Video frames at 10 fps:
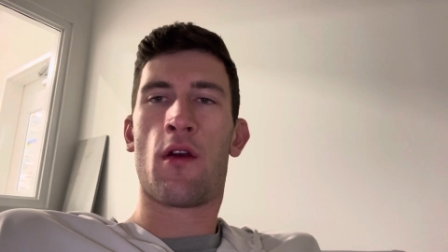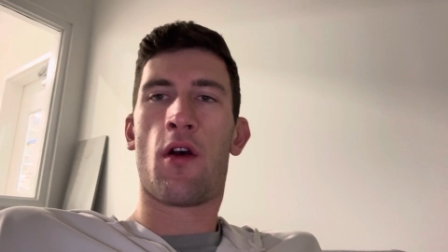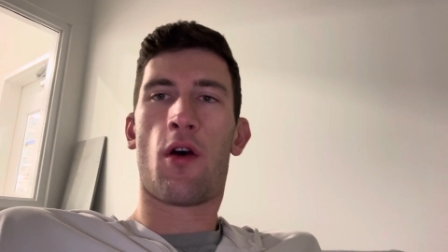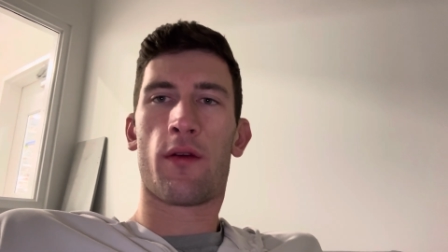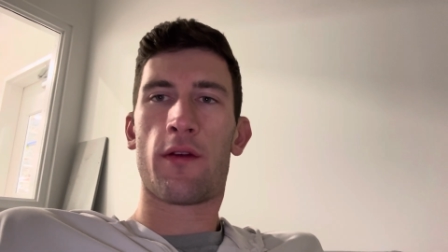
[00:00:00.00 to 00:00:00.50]

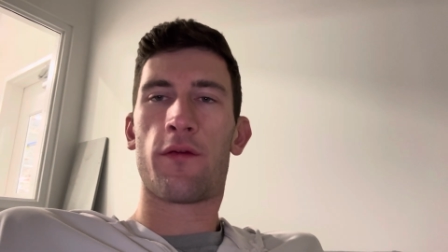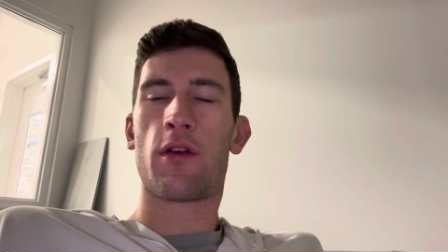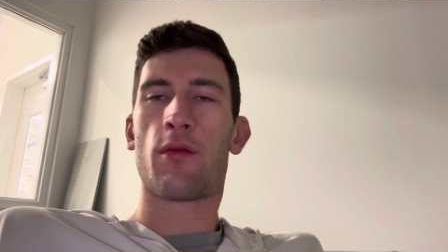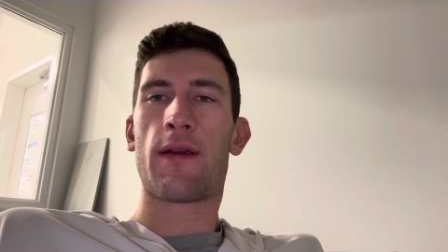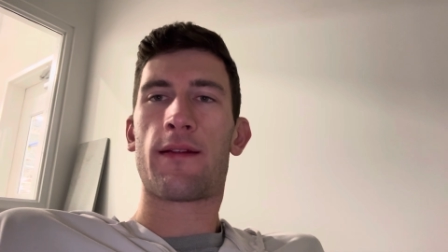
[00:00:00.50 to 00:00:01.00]
Also, if you're
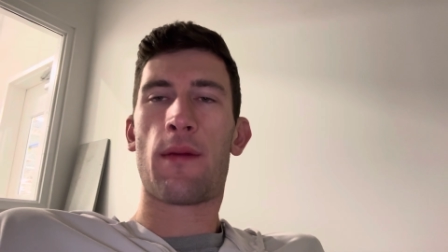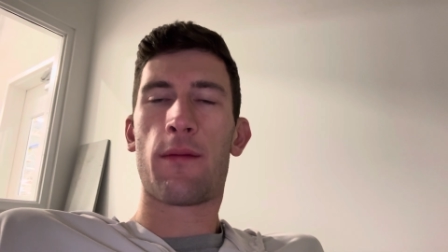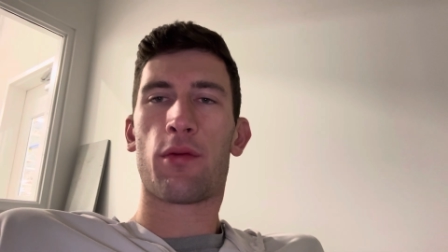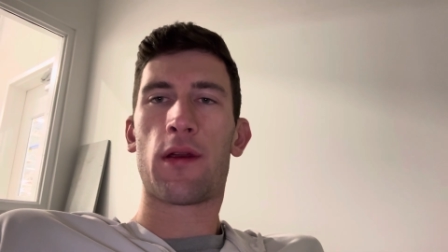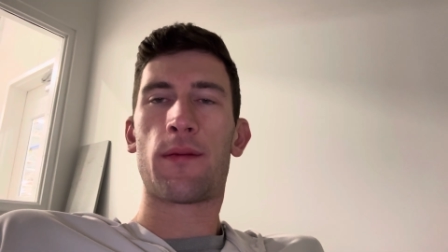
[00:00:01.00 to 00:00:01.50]
interested in my
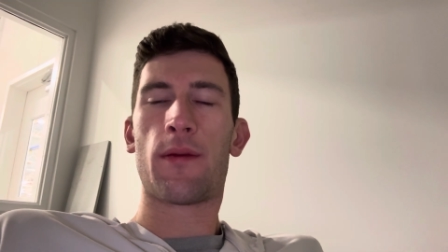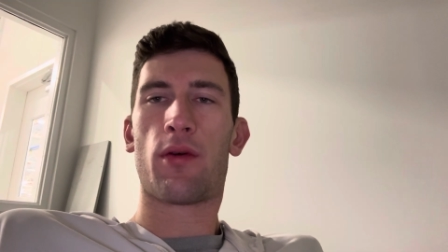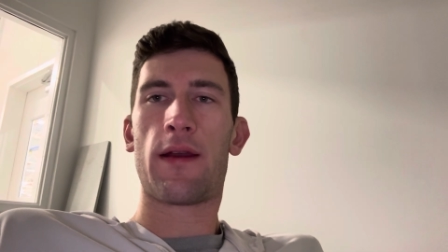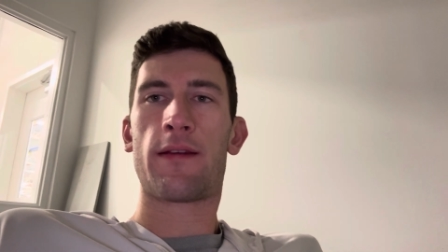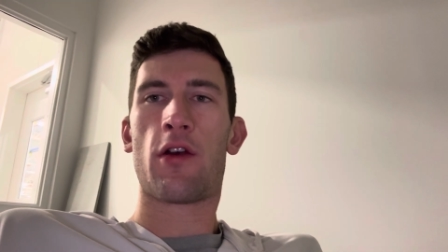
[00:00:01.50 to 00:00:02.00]
premium
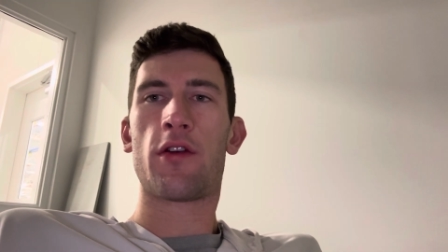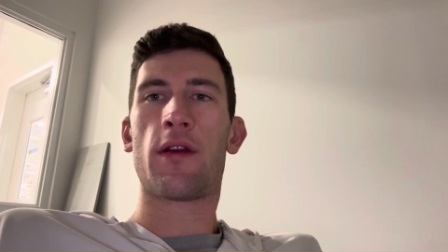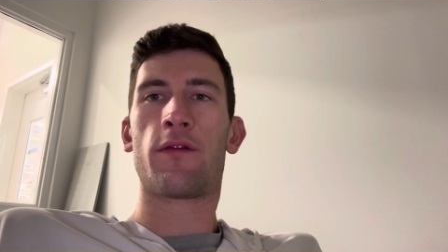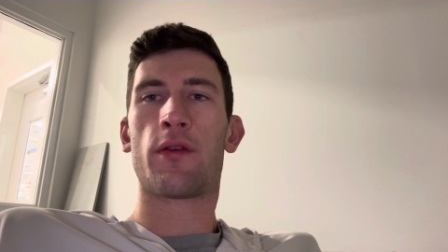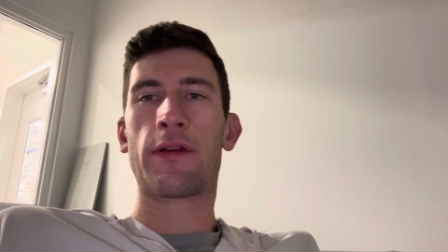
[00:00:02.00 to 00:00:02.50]
plays, all you
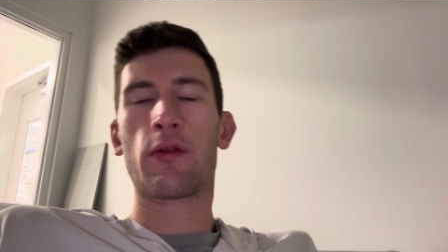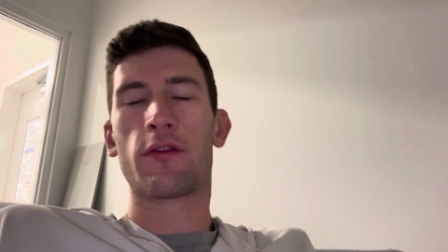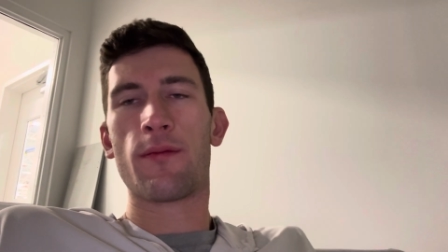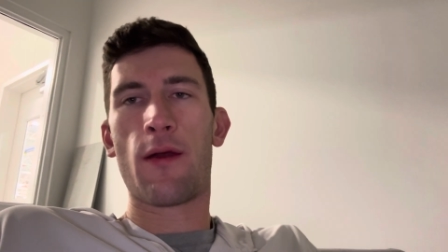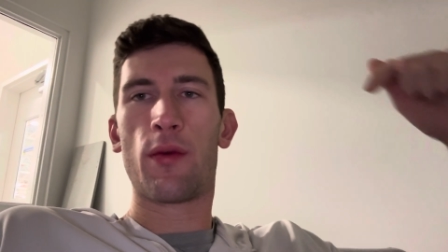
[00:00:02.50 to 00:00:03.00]
have to do is go
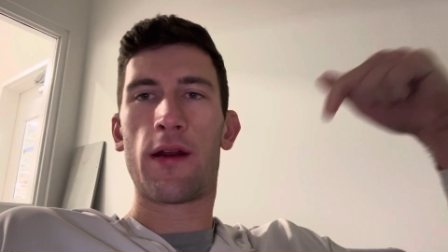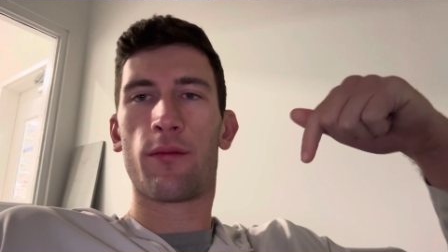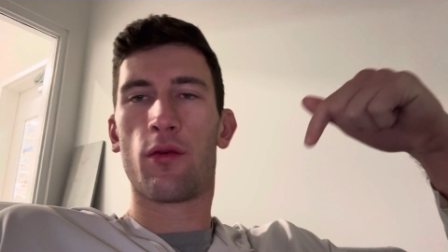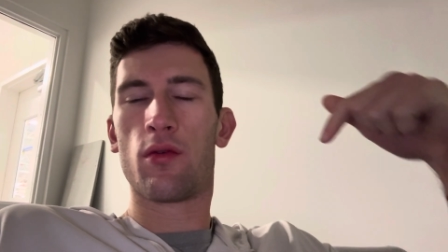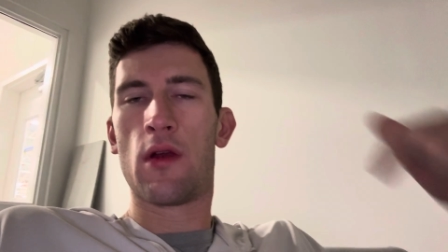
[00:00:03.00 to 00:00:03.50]
to my
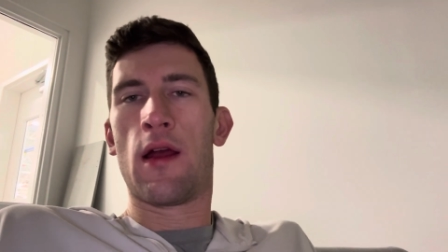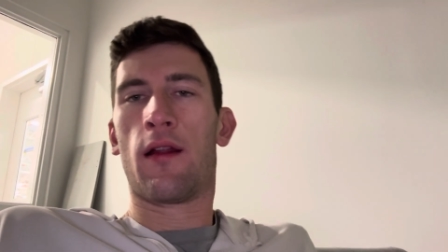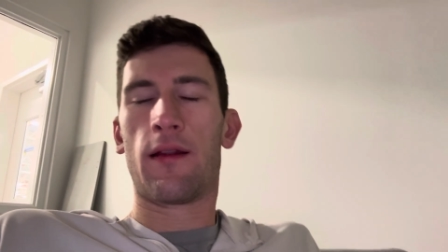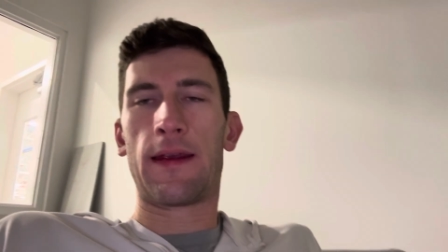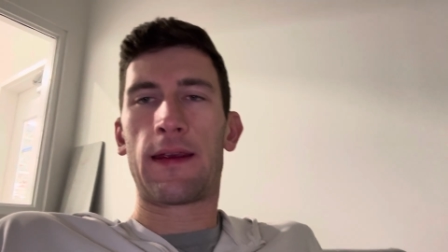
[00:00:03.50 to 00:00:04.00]
Winible
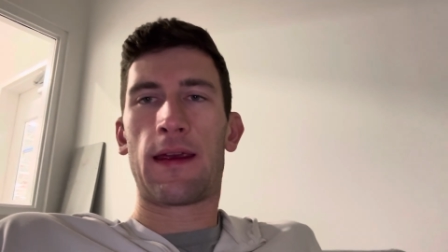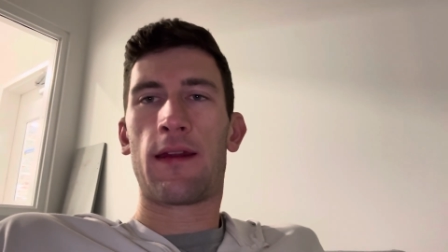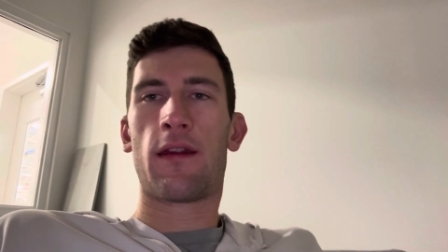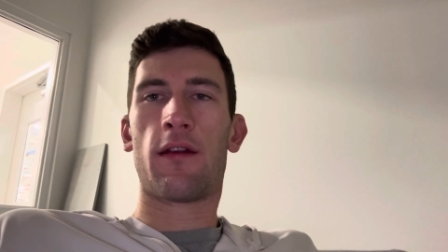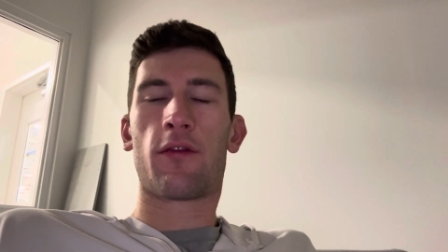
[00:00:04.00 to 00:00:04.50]
link
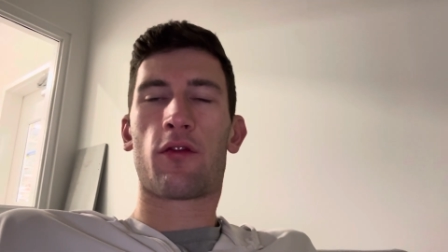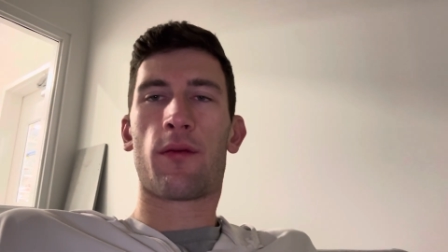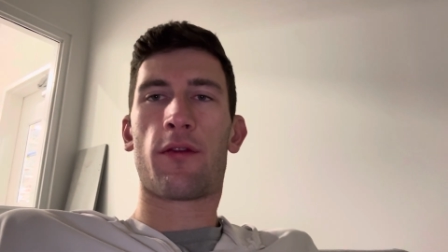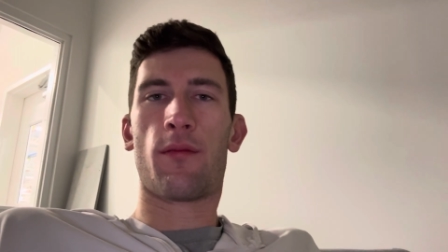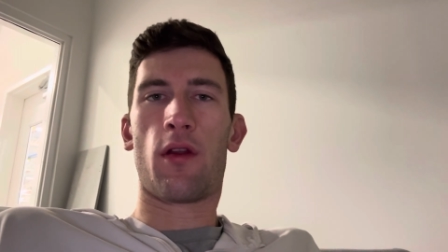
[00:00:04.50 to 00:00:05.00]
in the
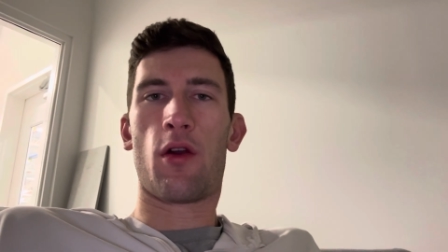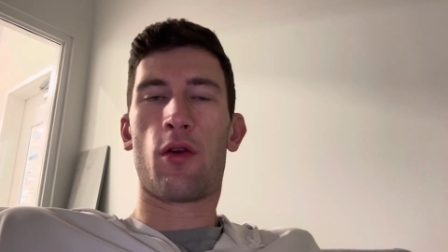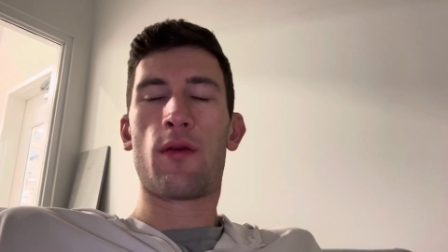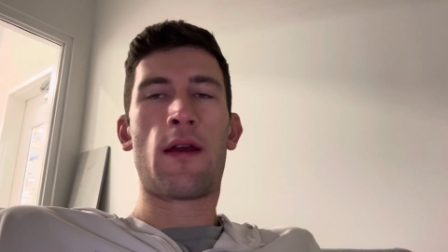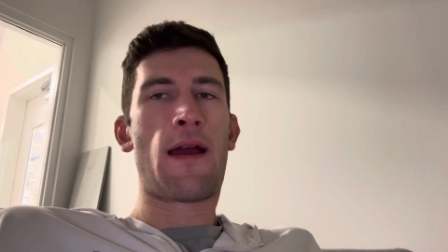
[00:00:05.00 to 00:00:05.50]
description below.